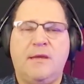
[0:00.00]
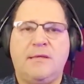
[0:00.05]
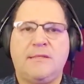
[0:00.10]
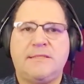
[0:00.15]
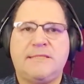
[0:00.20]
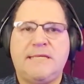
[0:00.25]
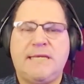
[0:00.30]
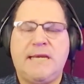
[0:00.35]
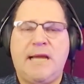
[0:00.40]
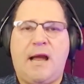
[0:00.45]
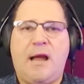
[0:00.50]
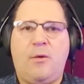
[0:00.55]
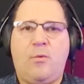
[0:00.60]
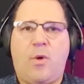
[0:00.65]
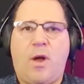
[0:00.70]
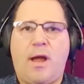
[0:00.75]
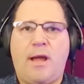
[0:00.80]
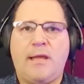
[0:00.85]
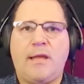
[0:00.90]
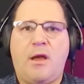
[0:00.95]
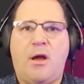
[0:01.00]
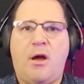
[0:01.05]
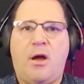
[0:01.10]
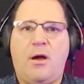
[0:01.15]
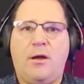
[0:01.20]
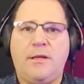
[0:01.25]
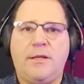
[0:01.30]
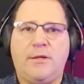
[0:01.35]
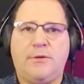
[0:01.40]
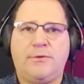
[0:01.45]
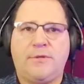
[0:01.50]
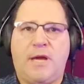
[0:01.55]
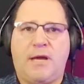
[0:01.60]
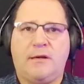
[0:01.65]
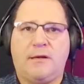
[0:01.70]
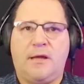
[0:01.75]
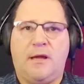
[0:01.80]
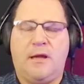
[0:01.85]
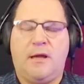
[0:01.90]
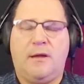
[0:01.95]

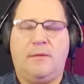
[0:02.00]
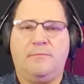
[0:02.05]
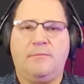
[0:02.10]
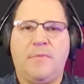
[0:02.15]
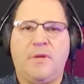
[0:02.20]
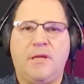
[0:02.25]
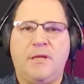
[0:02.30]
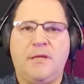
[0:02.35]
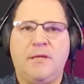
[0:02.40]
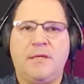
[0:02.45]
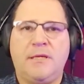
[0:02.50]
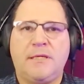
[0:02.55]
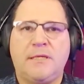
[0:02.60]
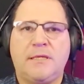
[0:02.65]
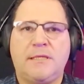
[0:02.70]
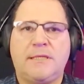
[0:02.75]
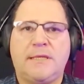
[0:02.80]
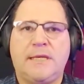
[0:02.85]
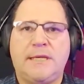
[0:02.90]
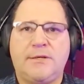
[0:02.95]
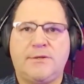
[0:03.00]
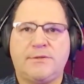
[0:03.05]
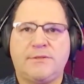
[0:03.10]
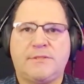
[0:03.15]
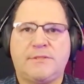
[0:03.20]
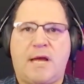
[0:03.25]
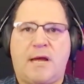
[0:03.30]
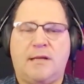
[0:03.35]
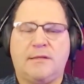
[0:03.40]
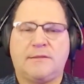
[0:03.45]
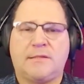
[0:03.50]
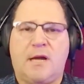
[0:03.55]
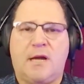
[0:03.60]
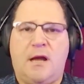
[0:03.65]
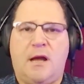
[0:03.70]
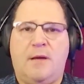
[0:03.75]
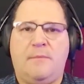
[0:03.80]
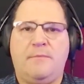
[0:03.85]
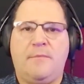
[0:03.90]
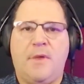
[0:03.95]
DIYaudio.com,
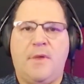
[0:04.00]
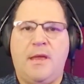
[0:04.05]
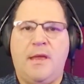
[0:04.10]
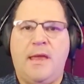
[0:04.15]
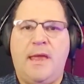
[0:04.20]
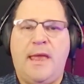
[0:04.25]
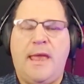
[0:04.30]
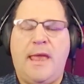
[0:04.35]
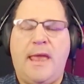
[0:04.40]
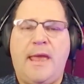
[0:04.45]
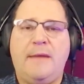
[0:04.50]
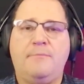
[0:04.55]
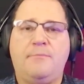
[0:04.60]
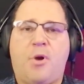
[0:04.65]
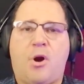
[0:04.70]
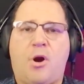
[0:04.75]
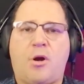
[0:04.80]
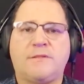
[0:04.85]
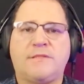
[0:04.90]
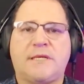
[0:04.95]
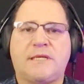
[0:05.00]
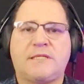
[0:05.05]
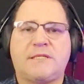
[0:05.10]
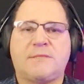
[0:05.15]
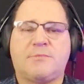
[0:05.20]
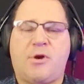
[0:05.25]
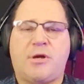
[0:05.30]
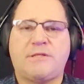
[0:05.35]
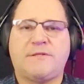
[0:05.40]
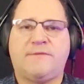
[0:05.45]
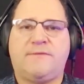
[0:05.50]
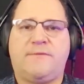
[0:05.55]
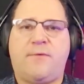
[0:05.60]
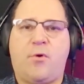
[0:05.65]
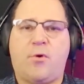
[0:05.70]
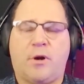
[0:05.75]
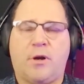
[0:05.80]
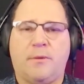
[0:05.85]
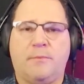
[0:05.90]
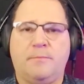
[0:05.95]
gears.com, and Parts Express
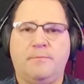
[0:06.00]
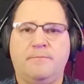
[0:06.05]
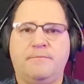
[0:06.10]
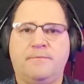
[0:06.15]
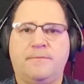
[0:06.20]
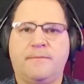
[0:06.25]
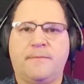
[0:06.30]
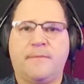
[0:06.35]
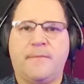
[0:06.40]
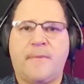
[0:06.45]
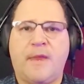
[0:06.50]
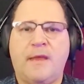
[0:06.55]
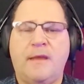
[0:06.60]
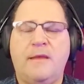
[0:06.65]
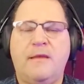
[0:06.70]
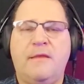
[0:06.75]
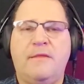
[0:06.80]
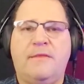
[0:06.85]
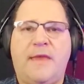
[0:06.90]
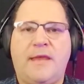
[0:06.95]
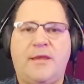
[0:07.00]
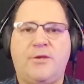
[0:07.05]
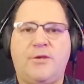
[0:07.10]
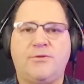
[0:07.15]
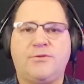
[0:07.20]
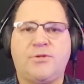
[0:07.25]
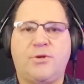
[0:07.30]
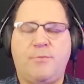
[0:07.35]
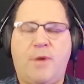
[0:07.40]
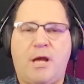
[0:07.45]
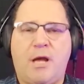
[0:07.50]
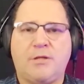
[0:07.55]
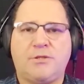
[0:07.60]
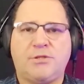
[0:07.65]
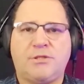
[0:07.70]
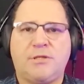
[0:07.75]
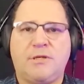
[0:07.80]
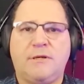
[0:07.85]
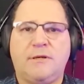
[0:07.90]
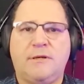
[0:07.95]
Forum. Thank you so
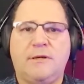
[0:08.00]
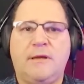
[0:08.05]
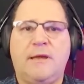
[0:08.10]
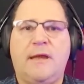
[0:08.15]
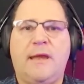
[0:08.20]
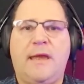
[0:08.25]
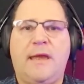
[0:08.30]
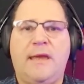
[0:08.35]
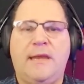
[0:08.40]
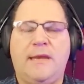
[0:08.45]
much and